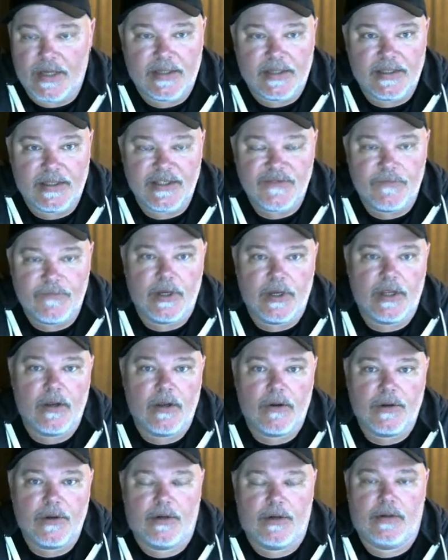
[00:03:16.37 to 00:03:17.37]
this
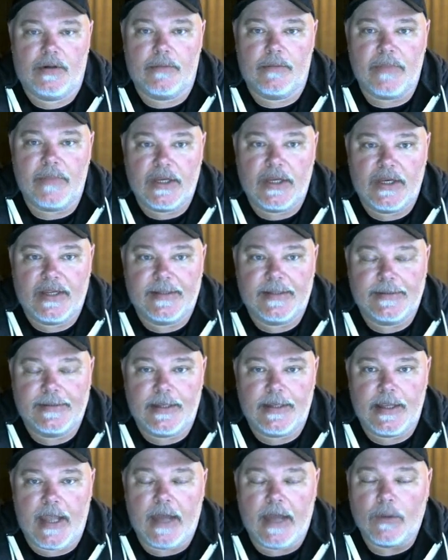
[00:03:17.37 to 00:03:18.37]
video out here
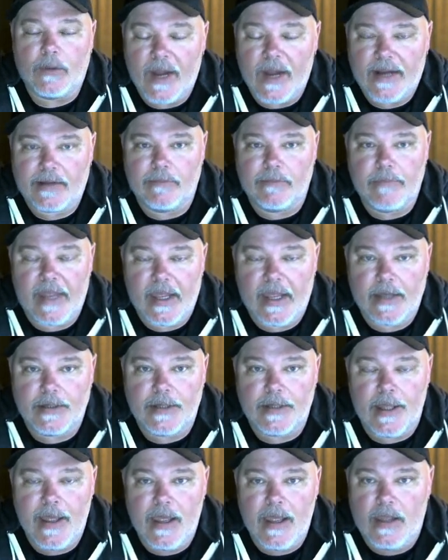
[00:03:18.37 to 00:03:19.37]
immediately and recommend